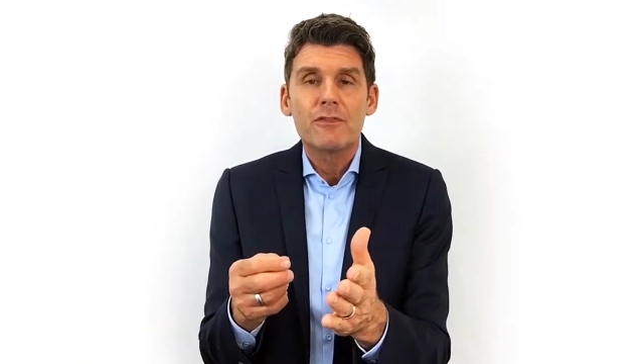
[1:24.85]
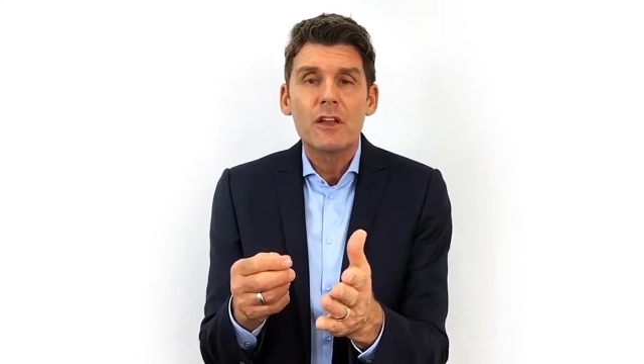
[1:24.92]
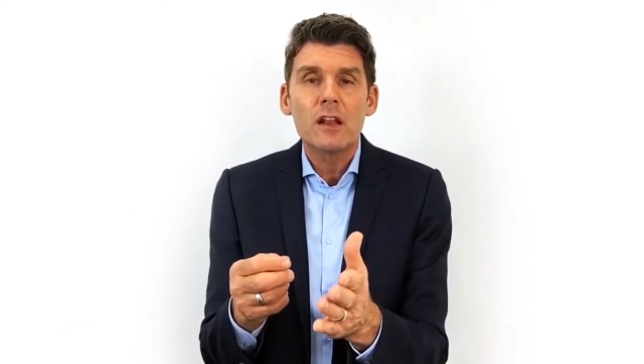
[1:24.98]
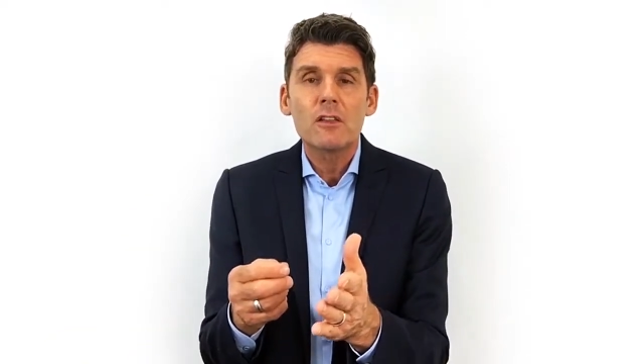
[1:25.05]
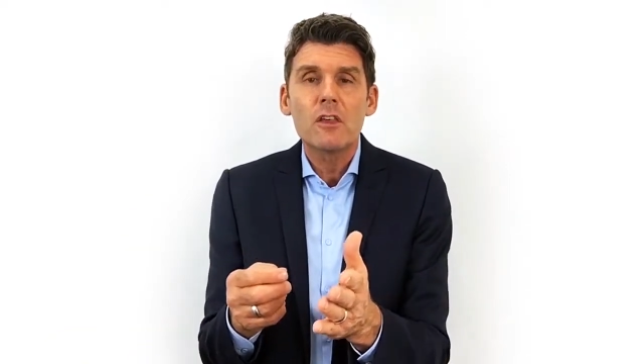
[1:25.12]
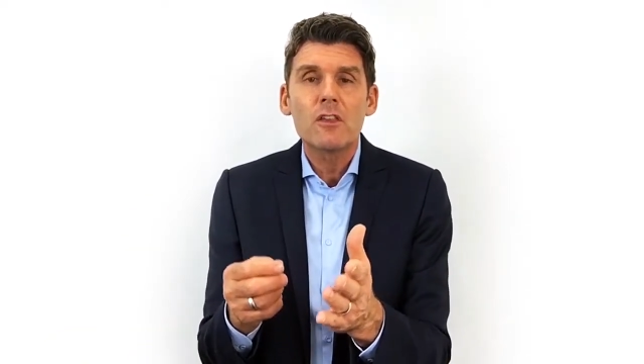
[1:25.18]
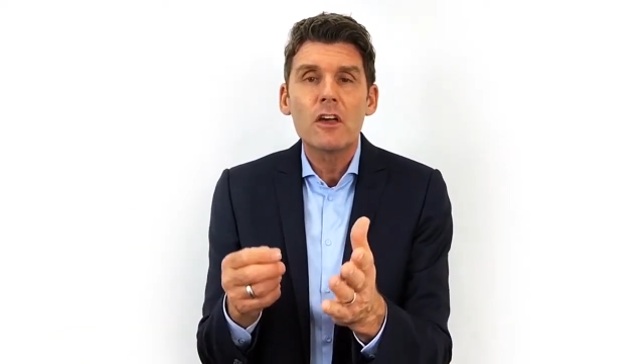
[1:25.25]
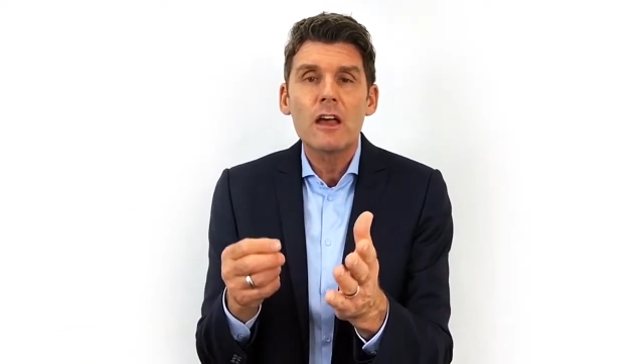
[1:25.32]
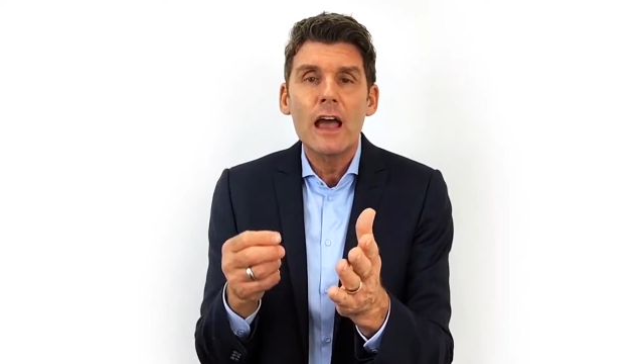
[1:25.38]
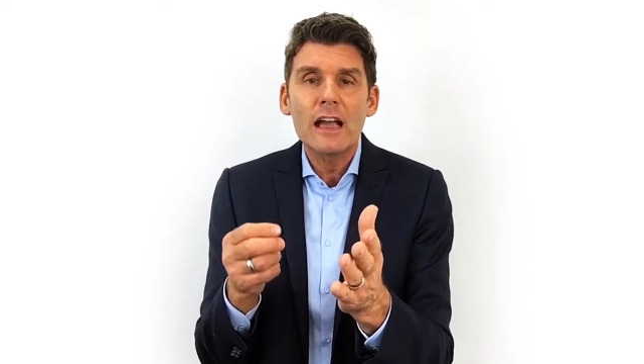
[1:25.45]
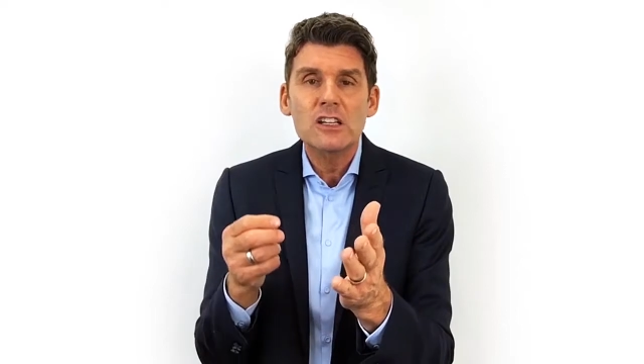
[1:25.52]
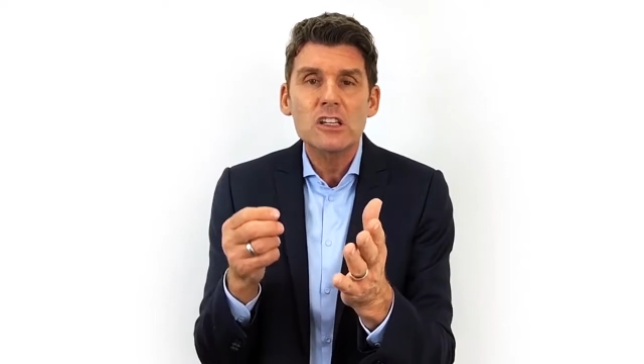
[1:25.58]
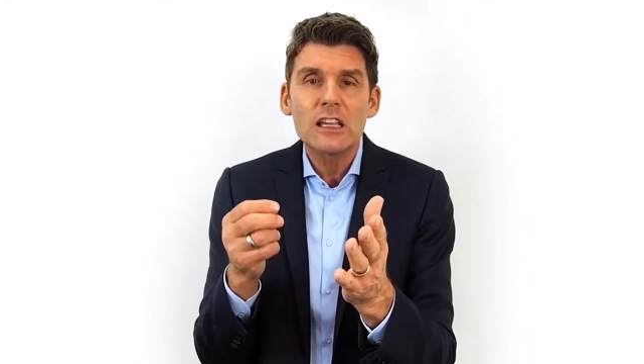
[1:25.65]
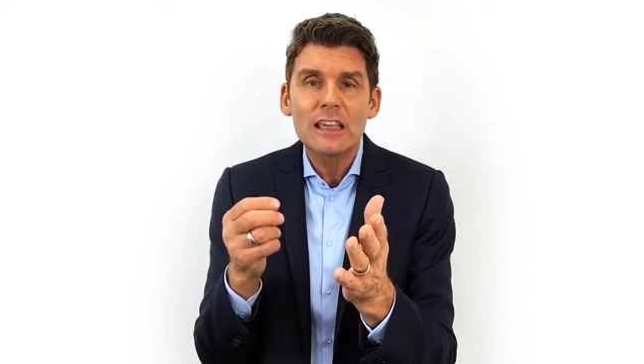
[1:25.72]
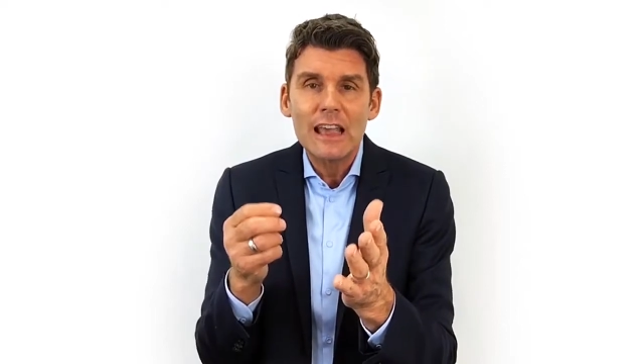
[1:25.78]
feeling that they're
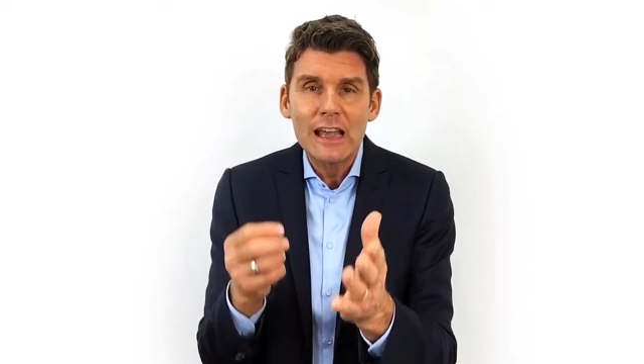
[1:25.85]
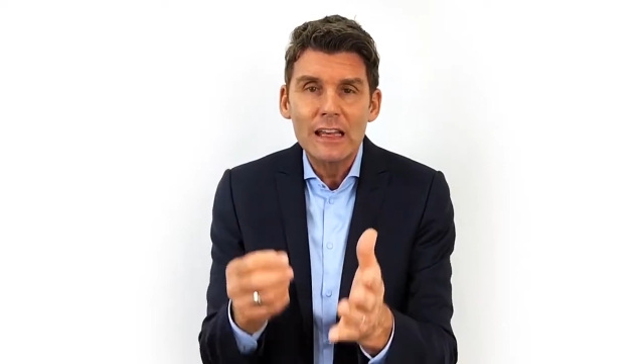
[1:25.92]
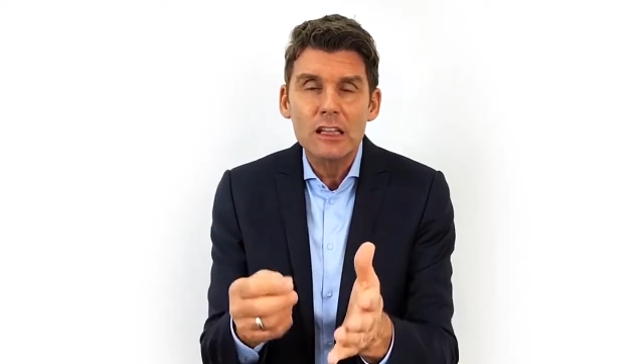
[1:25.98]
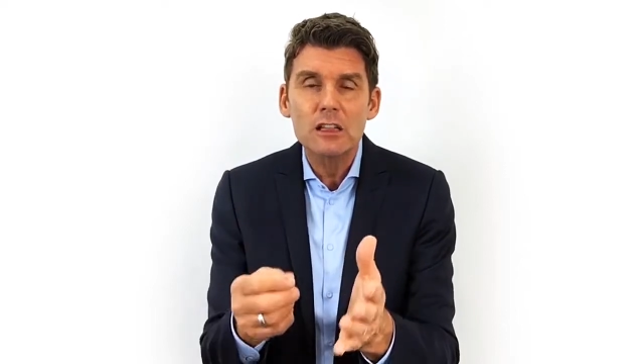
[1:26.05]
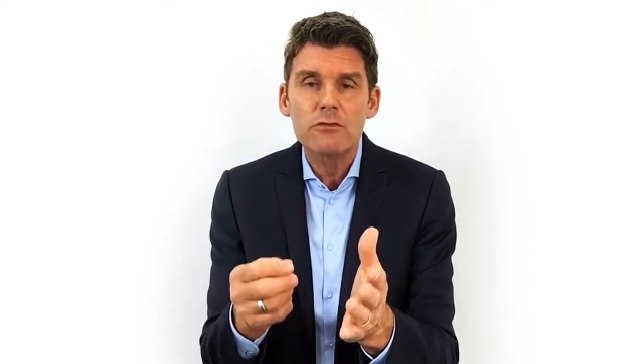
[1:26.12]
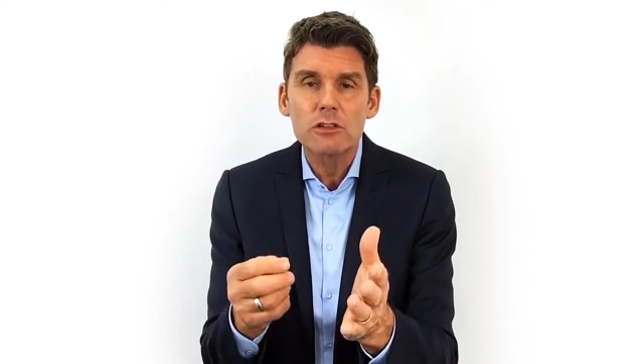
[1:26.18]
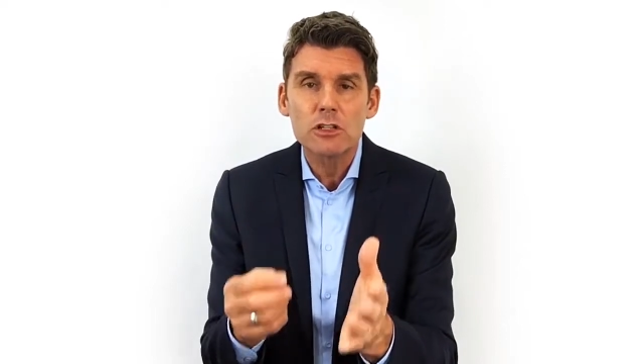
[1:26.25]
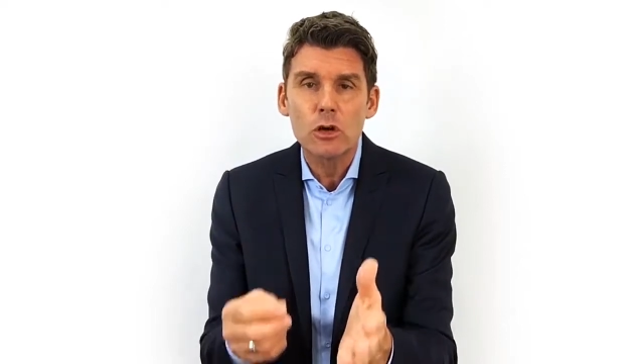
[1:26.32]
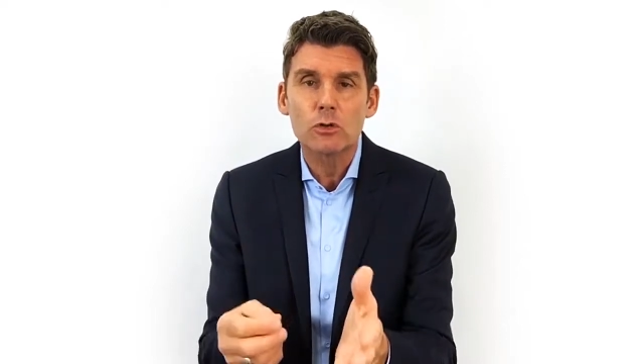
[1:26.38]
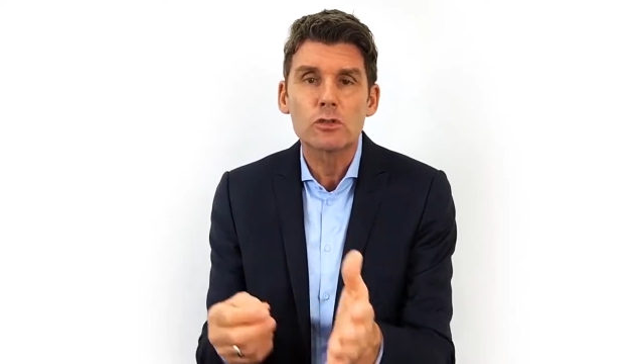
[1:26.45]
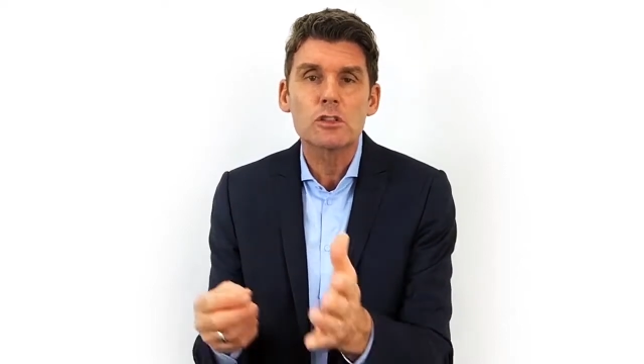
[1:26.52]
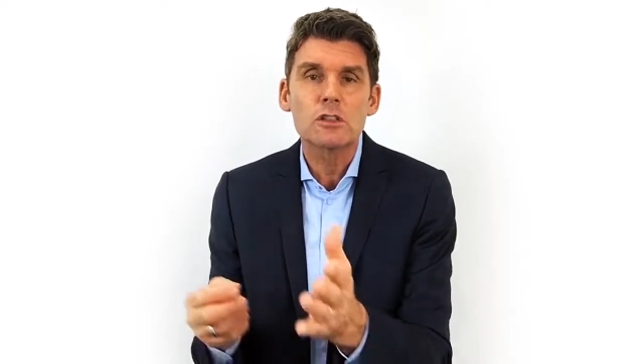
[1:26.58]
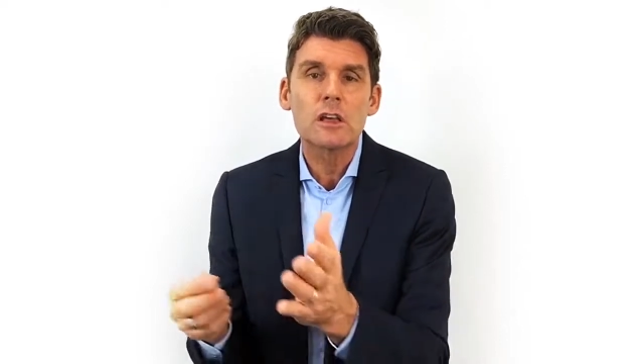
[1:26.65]
actually getting the results